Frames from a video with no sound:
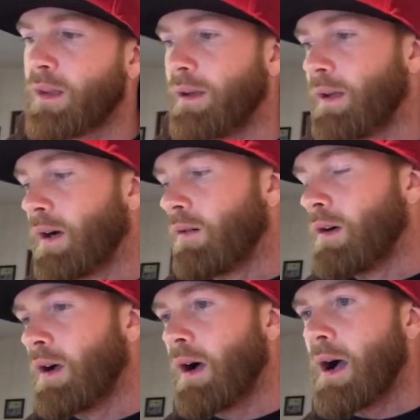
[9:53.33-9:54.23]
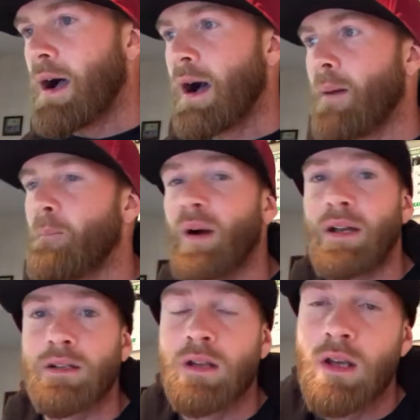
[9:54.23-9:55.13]
you know.
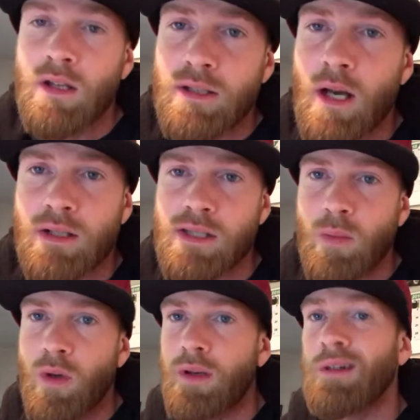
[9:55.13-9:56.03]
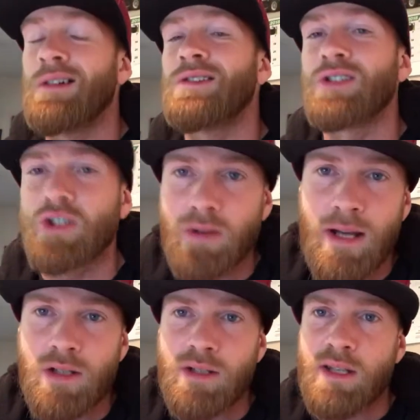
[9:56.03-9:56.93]
But talk to someone,
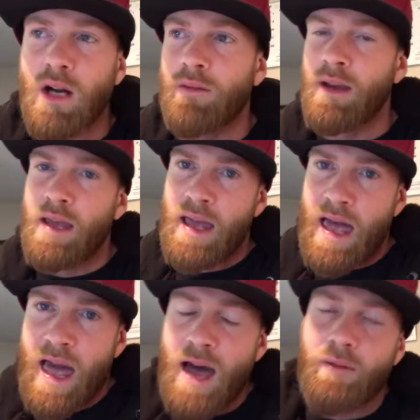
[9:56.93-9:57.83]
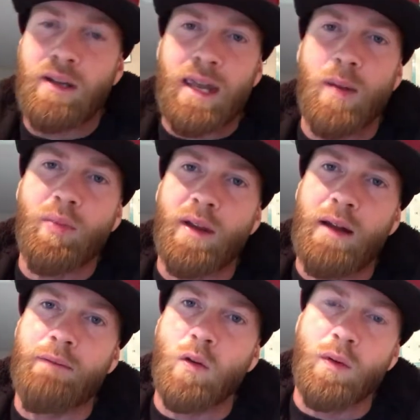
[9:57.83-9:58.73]
distract yourself, have a game
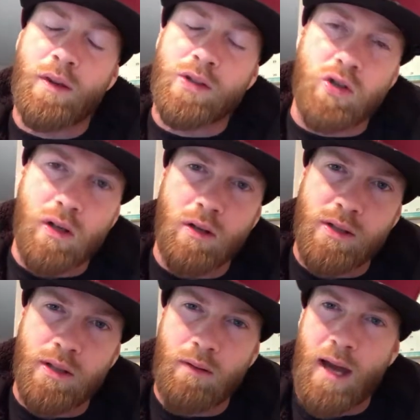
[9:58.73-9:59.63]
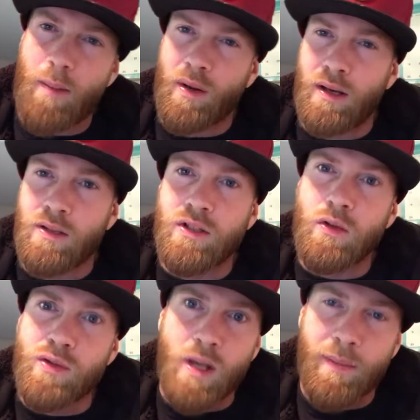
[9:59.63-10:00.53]
plan for when those triggers do happen, and
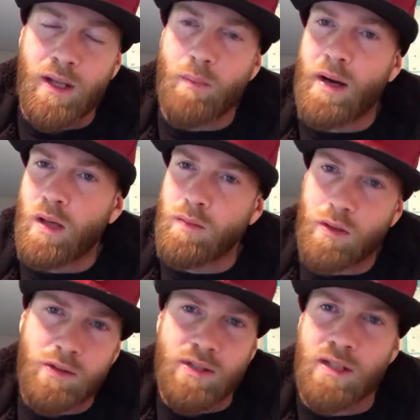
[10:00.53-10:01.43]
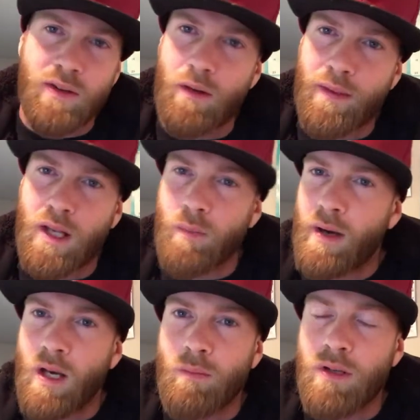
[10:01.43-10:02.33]
do something about them. Don't just sit there and think
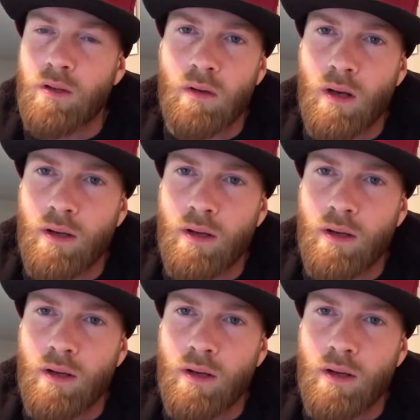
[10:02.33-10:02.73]
about them and do